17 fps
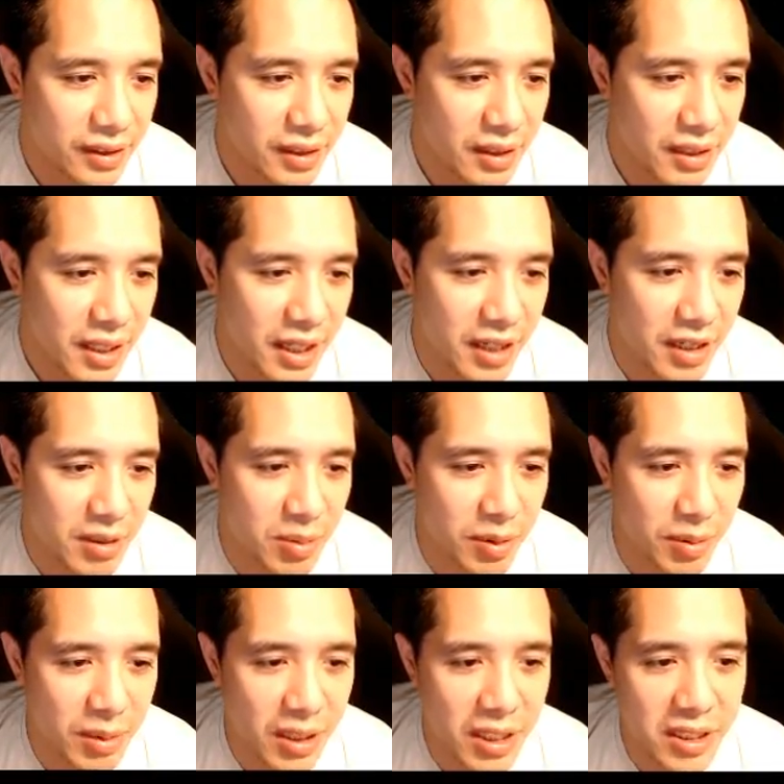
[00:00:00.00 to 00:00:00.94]
Take us
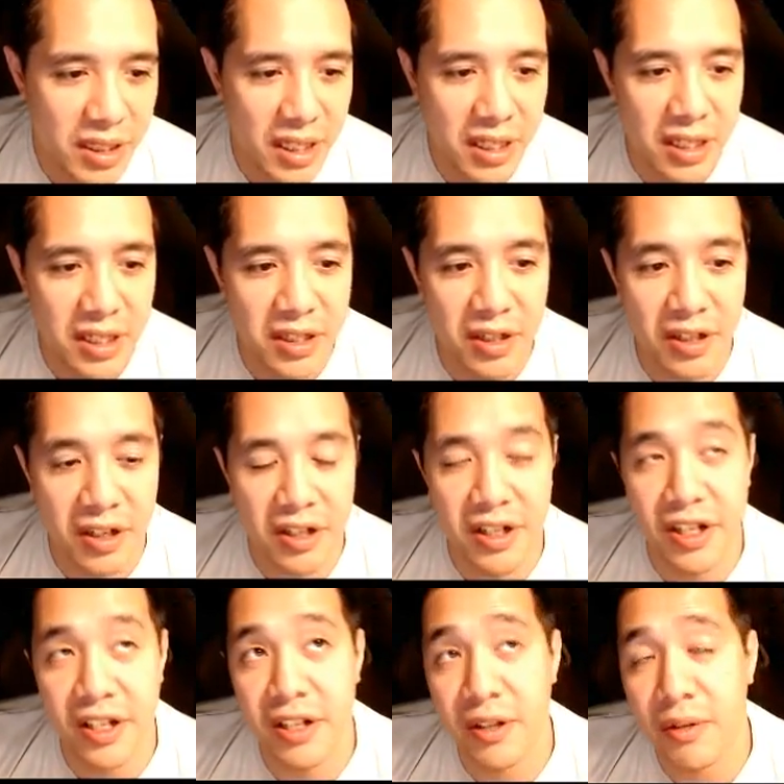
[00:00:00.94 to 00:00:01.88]
well to SATs.
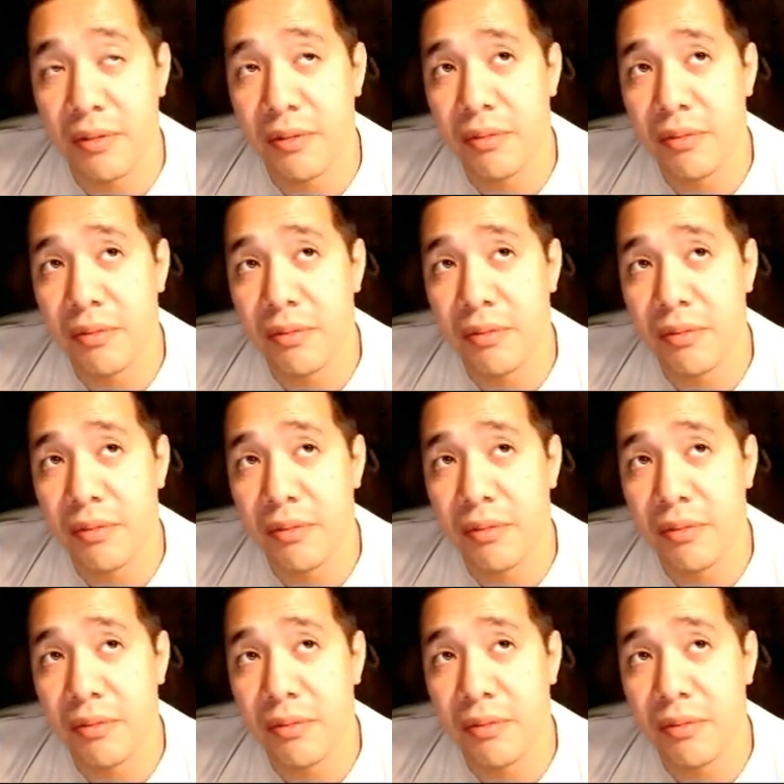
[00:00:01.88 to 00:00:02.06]
Oh.